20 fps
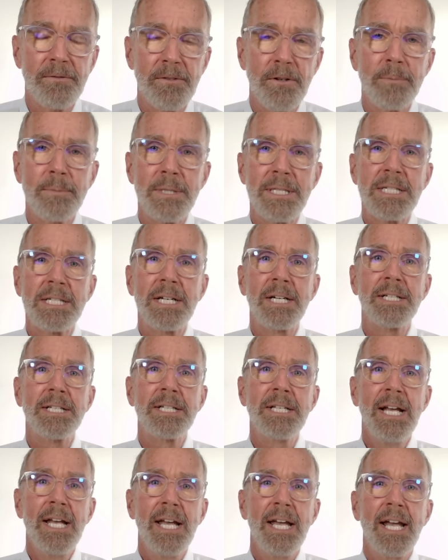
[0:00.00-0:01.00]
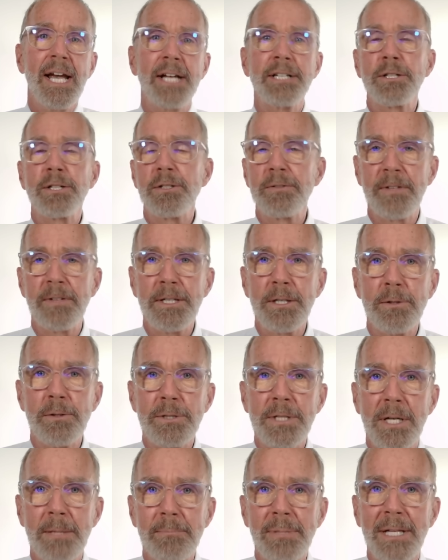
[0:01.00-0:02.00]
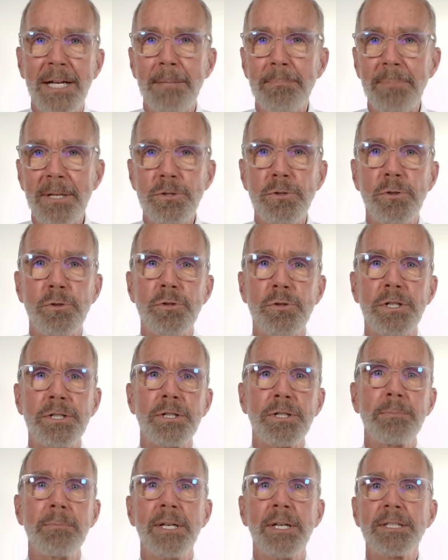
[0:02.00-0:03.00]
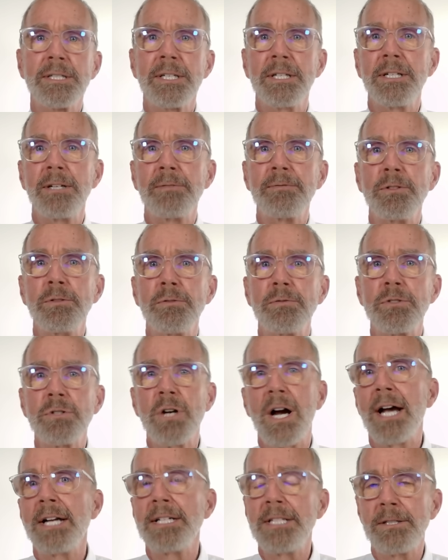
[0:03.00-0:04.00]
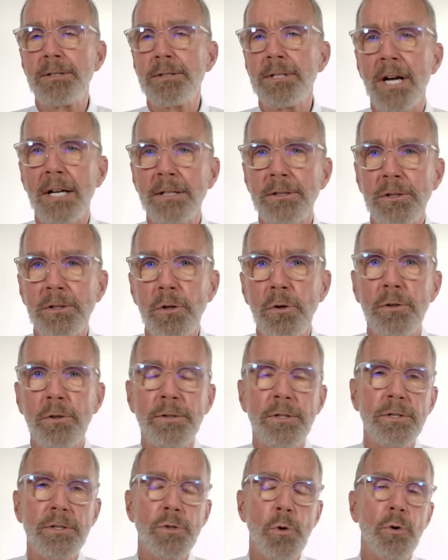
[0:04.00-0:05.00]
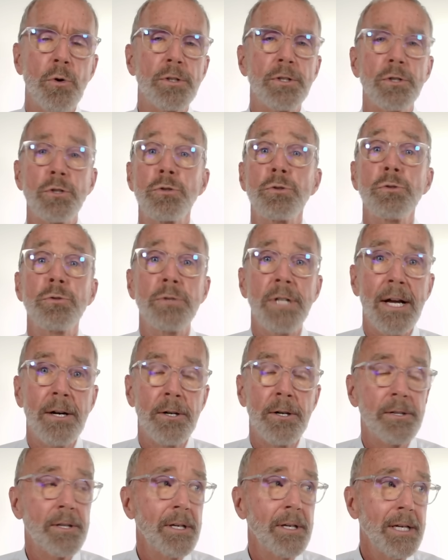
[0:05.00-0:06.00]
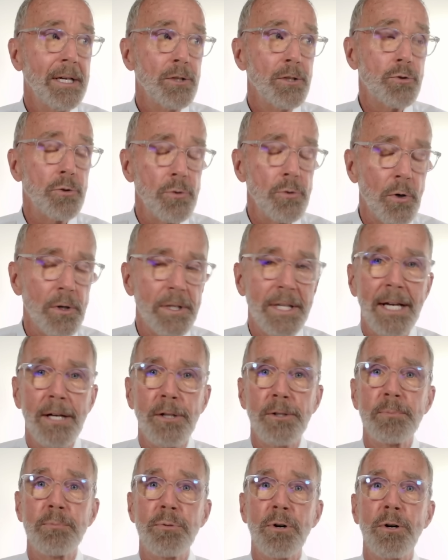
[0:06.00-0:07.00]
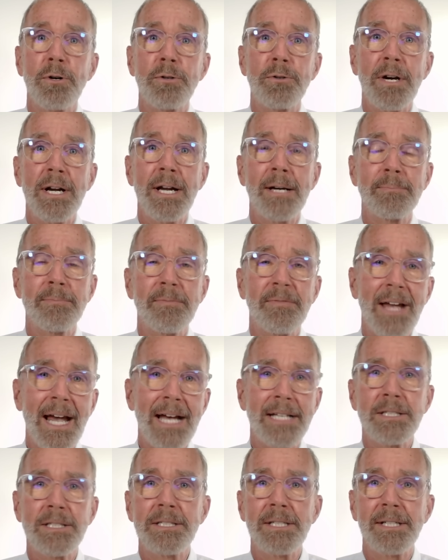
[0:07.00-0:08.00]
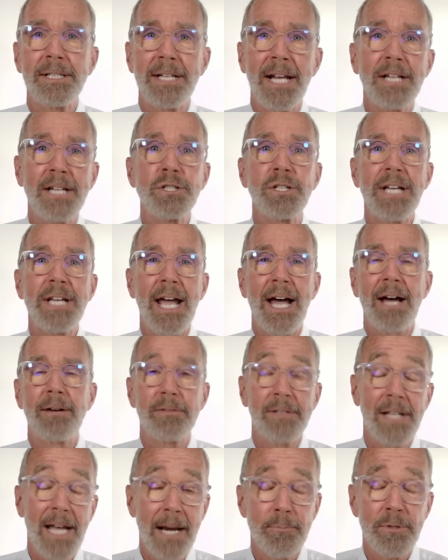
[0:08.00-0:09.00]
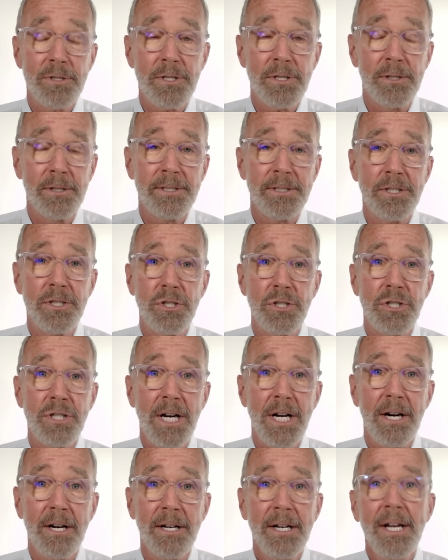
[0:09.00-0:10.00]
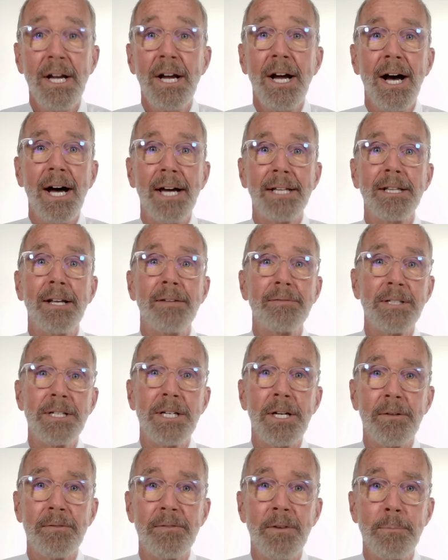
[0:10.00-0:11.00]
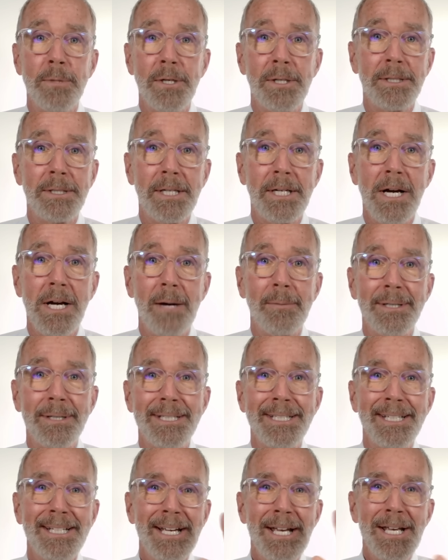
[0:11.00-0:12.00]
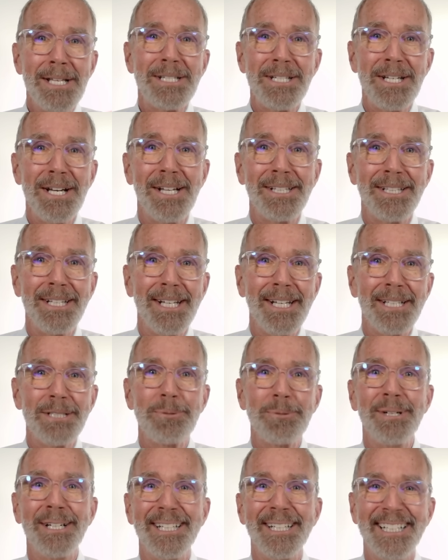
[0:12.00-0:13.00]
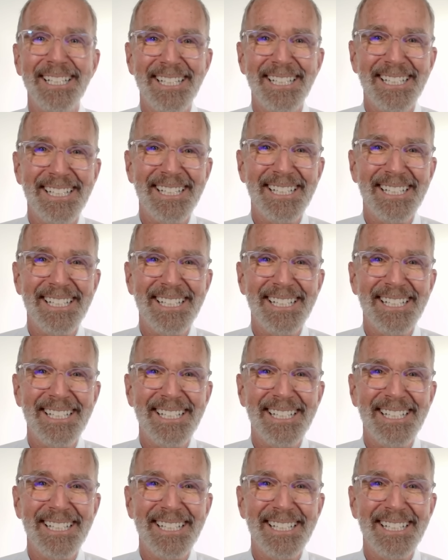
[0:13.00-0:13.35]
Fuhrman's study and other videos on plant-based nutrition myths. And if you've tried either Dr. Goldner's or the True North, True North Health Program fasting and actually have lab results to share, I'd love to hear from you in the comments. See you on the next one.